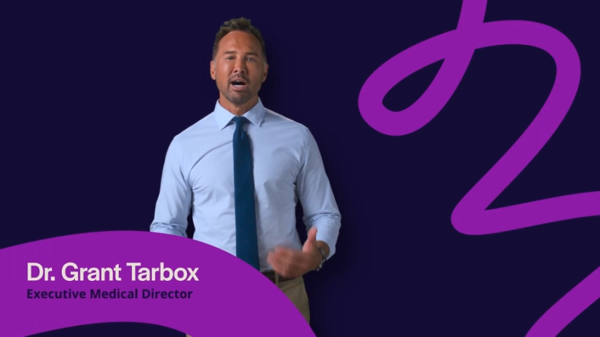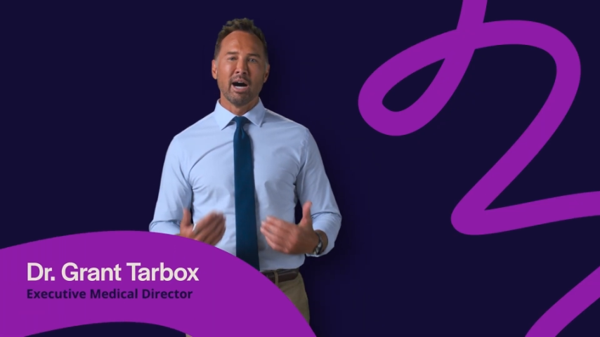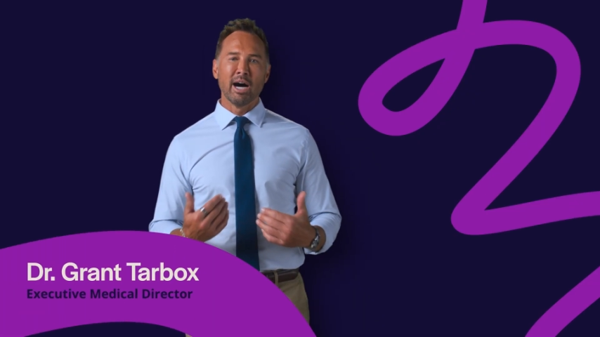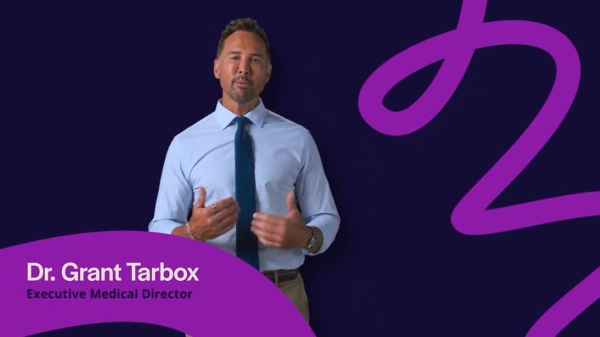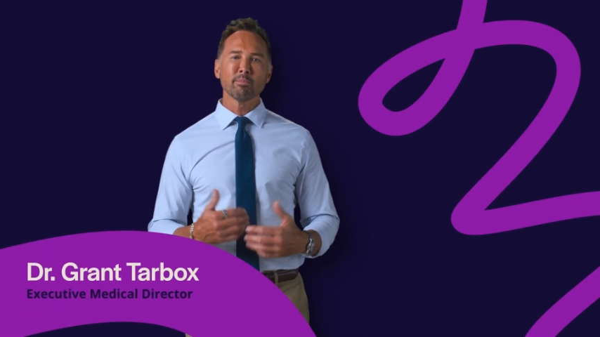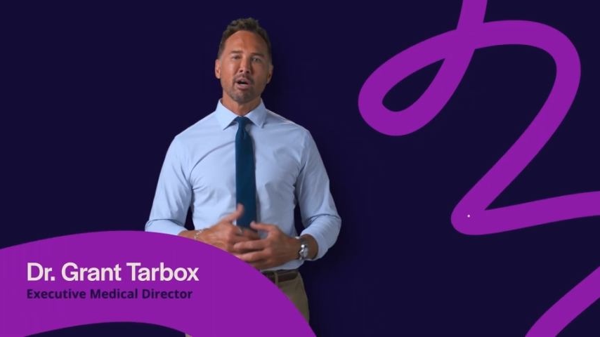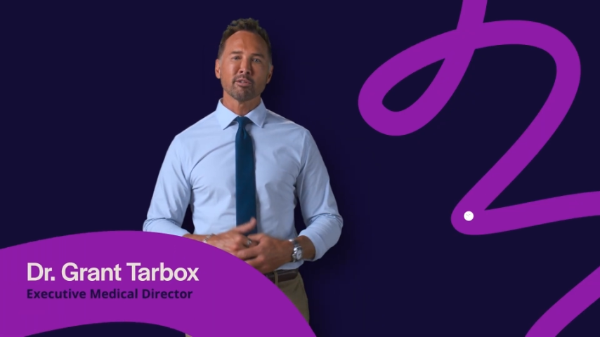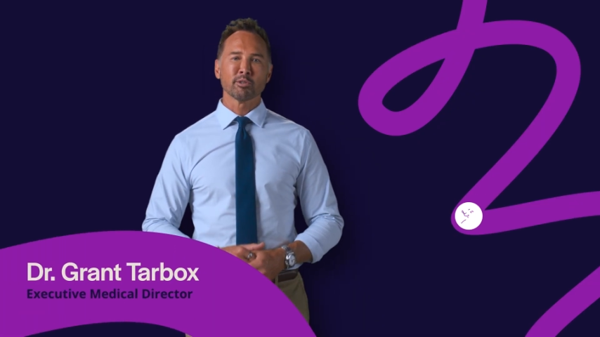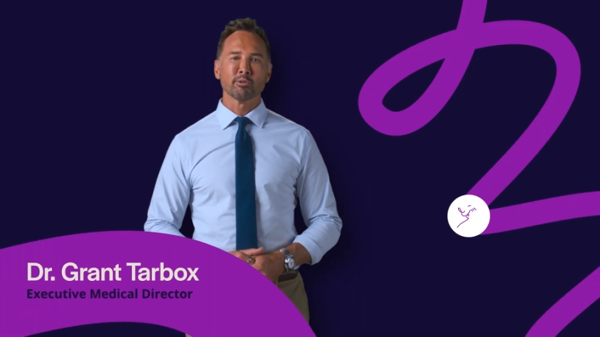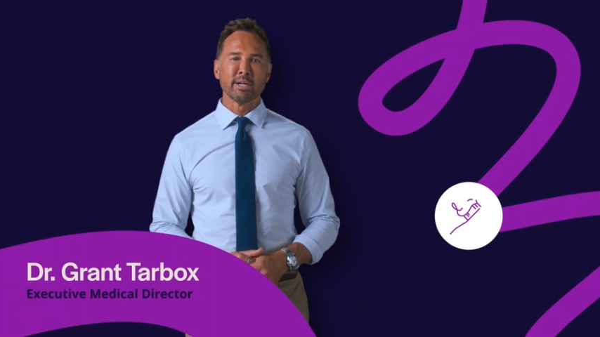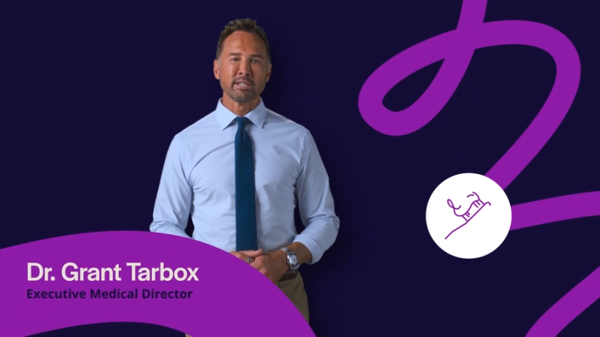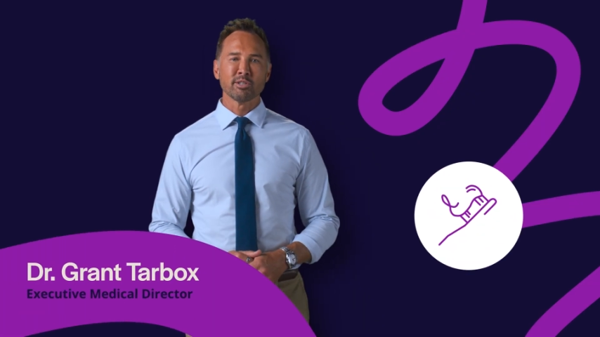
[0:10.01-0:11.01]
I'm Dr.
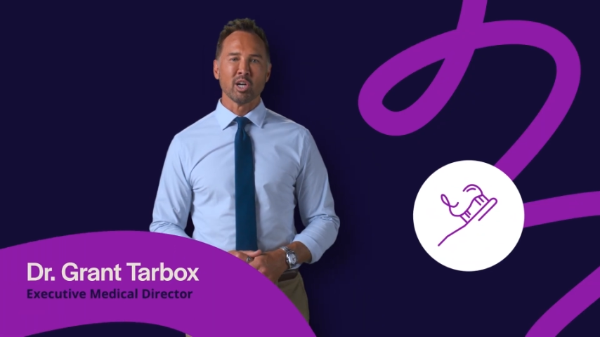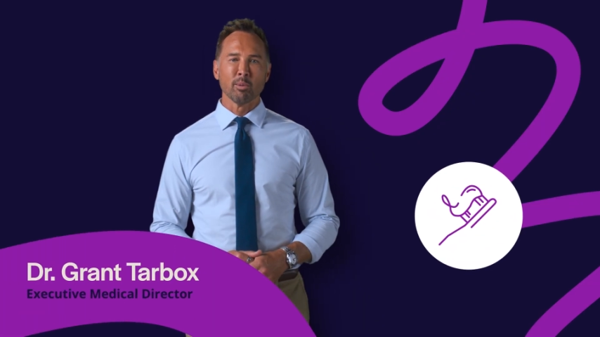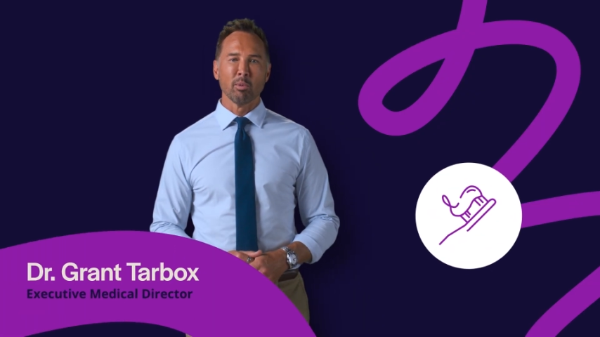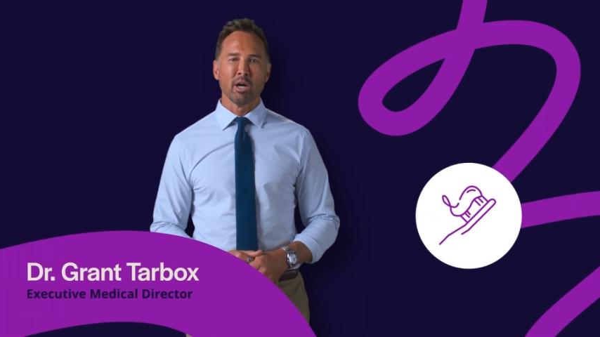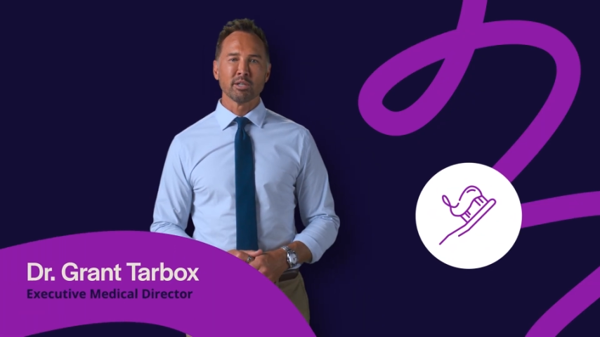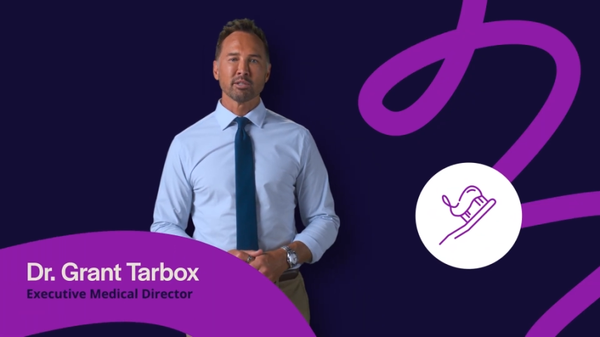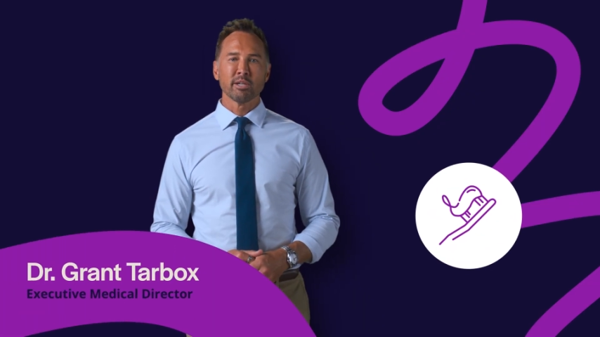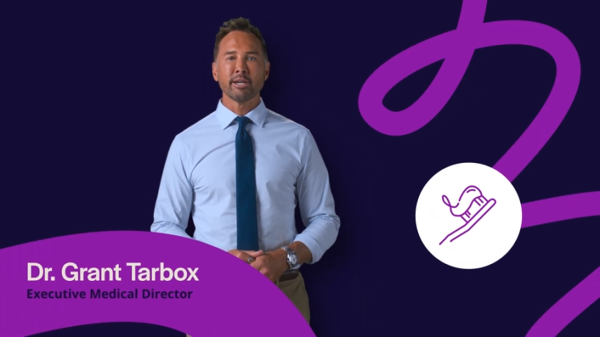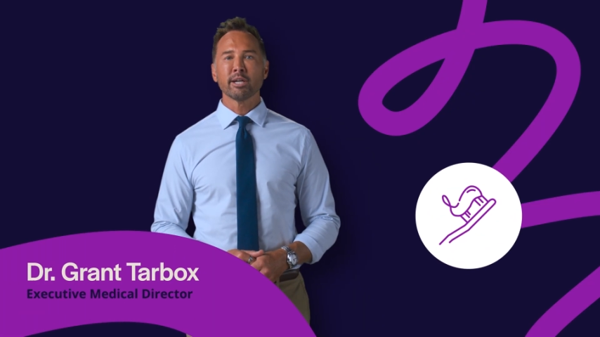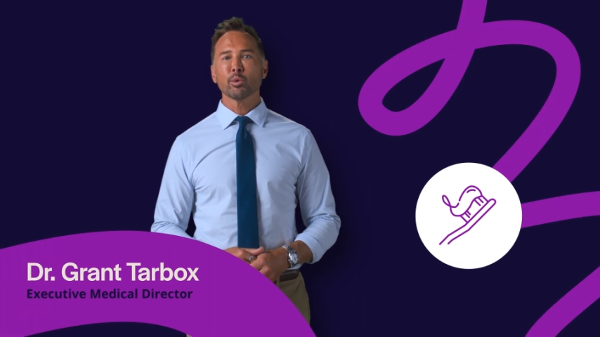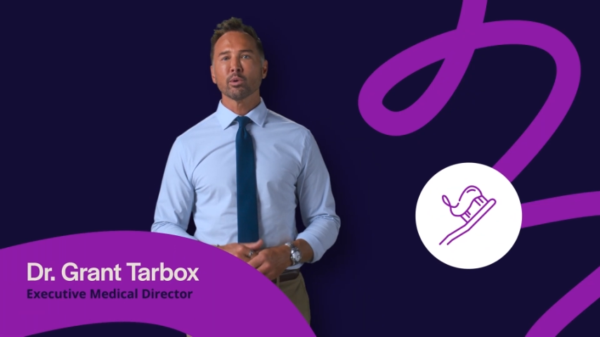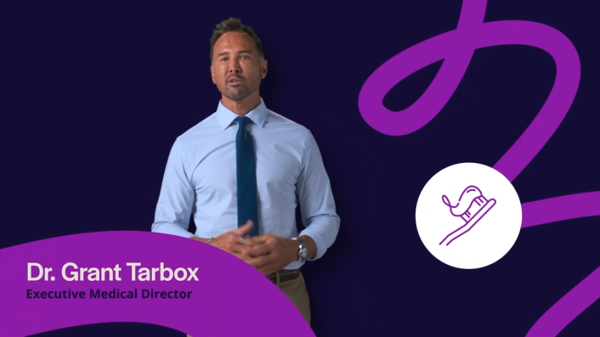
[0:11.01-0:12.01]
Grant Tarbox,
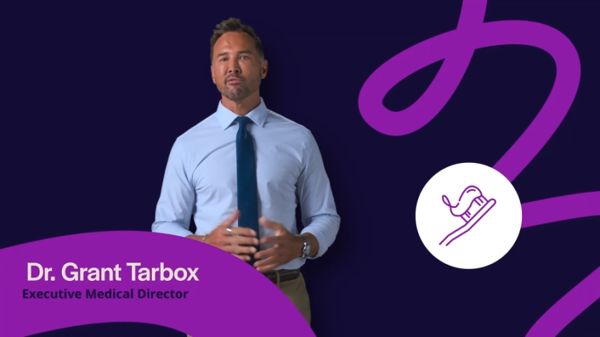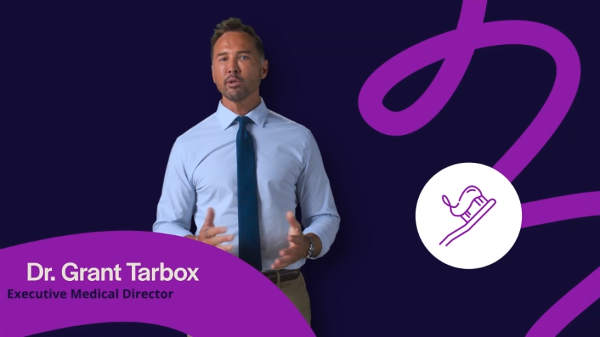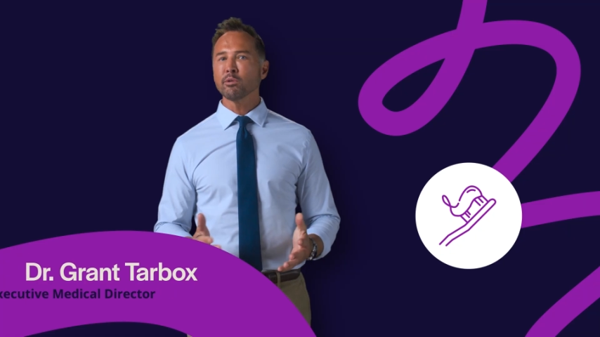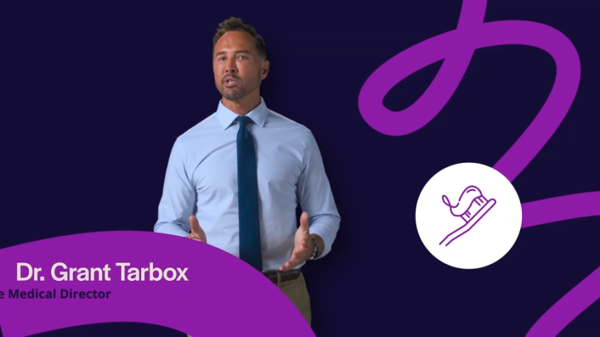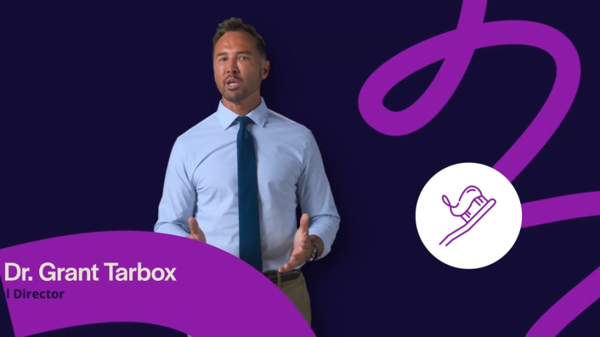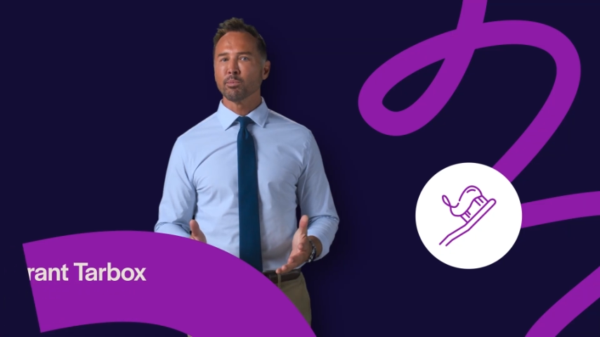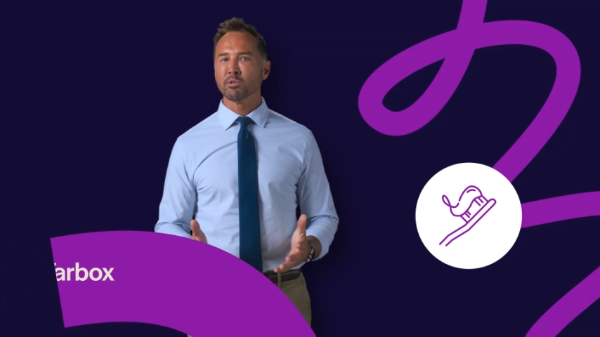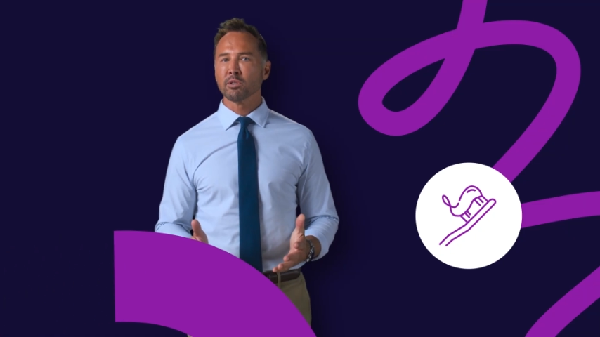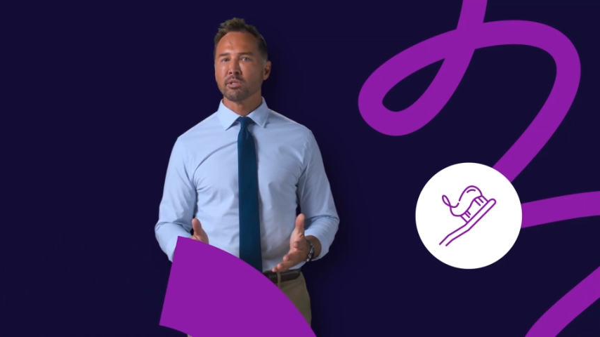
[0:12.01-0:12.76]
here with a few tips